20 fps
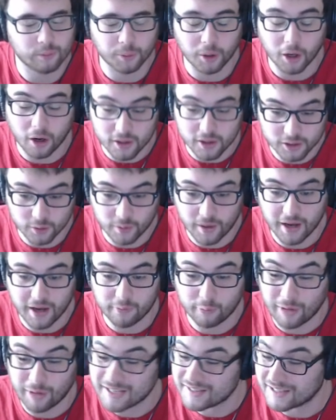We also have
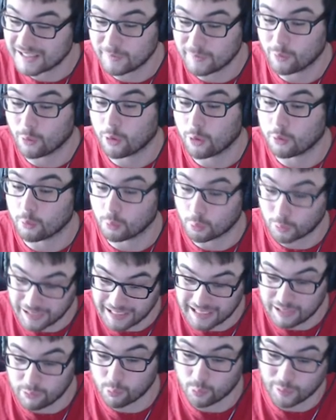Resident Evil
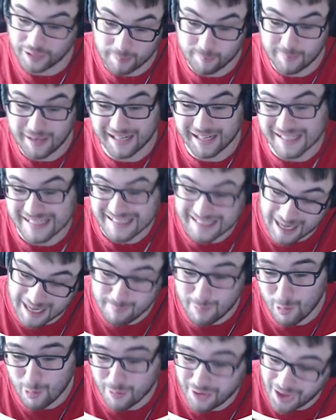three remake
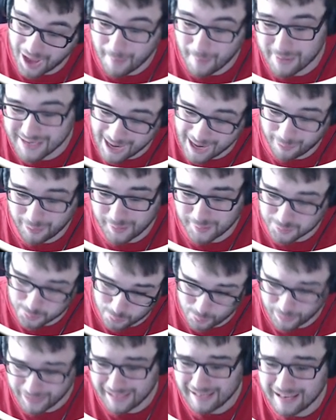demo coming out this
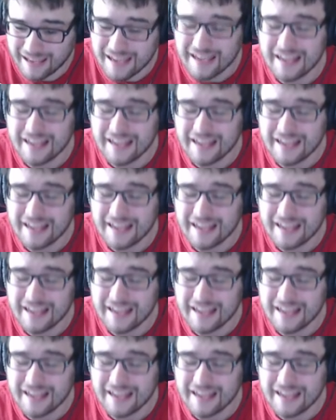week.